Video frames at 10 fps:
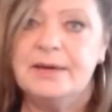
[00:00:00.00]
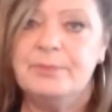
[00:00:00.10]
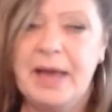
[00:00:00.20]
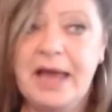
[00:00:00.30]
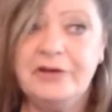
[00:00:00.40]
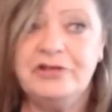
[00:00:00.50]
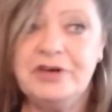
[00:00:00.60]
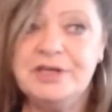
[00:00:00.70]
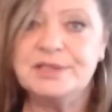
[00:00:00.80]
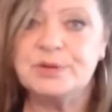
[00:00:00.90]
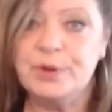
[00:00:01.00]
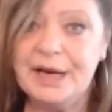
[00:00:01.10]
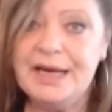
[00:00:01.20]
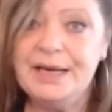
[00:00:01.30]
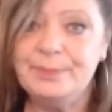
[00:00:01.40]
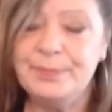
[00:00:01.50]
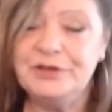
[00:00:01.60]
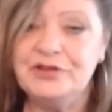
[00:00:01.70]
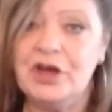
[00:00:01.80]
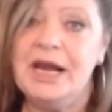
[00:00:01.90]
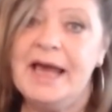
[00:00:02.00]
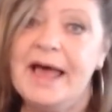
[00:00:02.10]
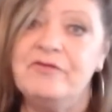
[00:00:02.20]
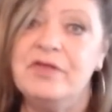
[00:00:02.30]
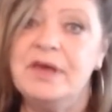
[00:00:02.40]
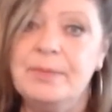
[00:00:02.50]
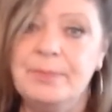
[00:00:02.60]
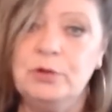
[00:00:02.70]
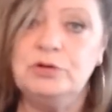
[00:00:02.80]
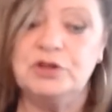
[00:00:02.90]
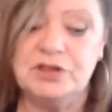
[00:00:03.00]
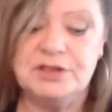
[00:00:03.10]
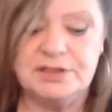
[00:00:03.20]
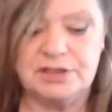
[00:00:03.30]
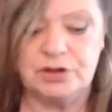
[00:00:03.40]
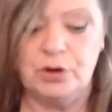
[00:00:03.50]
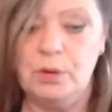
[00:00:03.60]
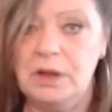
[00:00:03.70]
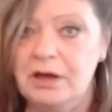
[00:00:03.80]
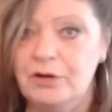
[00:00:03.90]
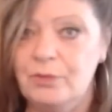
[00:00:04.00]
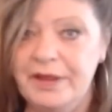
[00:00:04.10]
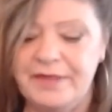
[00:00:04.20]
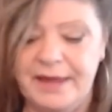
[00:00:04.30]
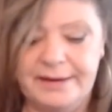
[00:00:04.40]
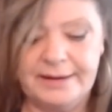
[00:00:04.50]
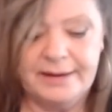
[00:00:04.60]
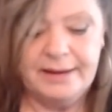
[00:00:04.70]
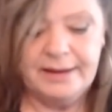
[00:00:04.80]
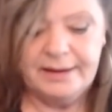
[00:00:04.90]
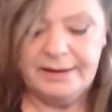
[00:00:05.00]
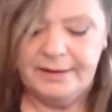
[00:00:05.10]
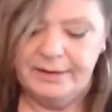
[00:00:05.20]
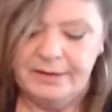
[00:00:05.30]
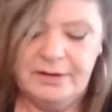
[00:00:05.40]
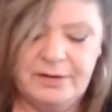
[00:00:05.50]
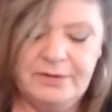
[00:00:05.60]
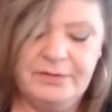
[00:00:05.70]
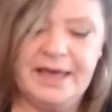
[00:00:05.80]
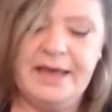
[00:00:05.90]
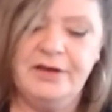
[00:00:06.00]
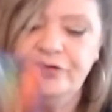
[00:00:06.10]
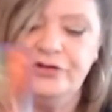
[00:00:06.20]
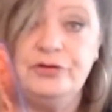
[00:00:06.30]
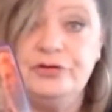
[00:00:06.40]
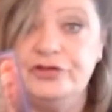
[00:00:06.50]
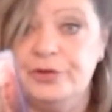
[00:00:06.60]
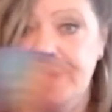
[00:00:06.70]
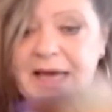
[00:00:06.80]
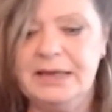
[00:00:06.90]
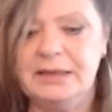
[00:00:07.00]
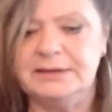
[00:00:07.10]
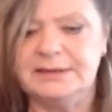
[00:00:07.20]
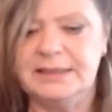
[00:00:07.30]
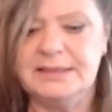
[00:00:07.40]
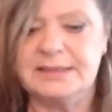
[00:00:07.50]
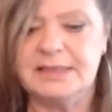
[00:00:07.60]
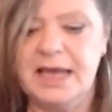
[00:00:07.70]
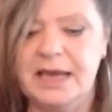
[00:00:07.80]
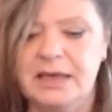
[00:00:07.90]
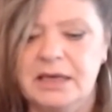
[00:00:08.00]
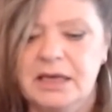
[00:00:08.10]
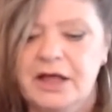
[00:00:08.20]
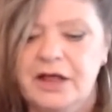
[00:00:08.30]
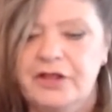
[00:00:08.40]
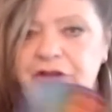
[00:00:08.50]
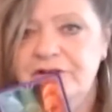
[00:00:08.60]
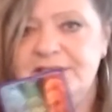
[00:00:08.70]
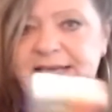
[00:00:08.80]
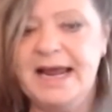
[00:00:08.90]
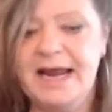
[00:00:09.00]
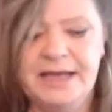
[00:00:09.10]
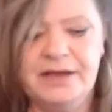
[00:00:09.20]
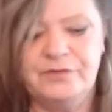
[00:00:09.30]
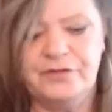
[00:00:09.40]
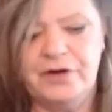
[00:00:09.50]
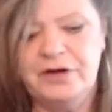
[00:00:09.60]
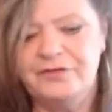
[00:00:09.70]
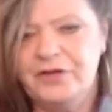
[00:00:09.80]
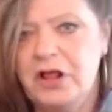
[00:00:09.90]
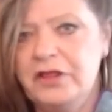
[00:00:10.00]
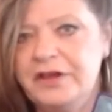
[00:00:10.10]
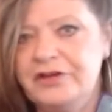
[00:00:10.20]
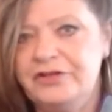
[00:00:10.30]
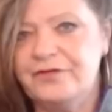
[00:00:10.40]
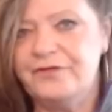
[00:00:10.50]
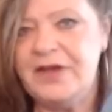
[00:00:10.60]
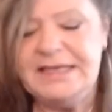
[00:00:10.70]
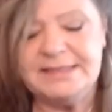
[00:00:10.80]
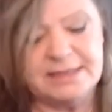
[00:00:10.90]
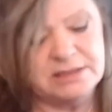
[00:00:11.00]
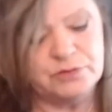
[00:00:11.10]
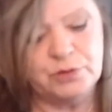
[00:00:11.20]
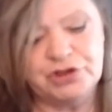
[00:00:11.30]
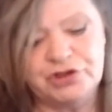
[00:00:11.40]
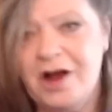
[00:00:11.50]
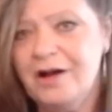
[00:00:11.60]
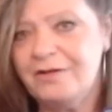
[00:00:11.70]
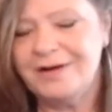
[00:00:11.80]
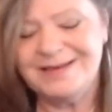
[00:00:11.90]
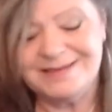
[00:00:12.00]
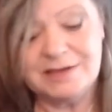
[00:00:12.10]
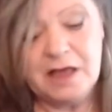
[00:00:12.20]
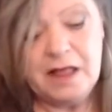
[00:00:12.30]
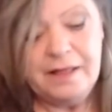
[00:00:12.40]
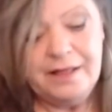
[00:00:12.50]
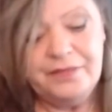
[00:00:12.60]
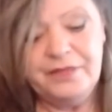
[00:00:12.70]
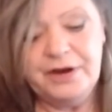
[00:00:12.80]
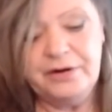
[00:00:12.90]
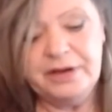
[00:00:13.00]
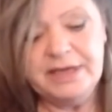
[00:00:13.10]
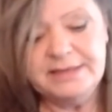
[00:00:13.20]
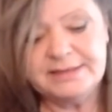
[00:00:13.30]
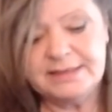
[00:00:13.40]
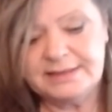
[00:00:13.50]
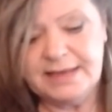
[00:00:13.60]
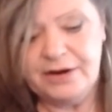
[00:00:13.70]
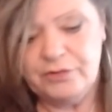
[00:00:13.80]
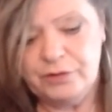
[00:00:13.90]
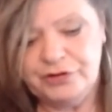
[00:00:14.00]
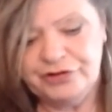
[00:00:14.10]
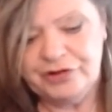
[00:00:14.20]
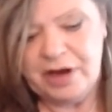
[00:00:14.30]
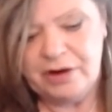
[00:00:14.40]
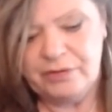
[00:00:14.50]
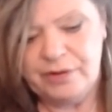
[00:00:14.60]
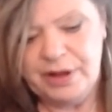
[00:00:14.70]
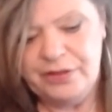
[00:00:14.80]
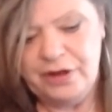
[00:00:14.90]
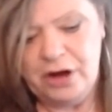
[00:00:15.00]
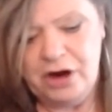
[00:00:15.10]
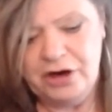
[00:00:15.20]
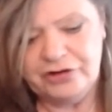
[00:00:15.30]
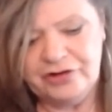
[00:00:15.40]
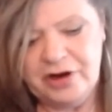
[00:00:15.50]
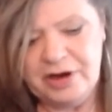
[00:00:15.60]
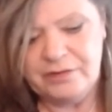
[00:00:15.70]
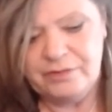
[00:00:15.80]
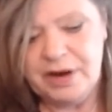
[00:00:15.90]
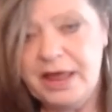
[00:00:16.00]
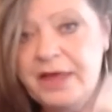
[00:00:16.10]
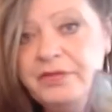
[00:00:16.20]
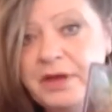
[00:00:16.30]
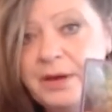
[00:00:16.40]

Passion is great, but you got to have the emotions to go along with it. Okay? Choose your battles. It's like they're standing in front of all these faces with chakras there is the sacral chakra, the heart chakra, and the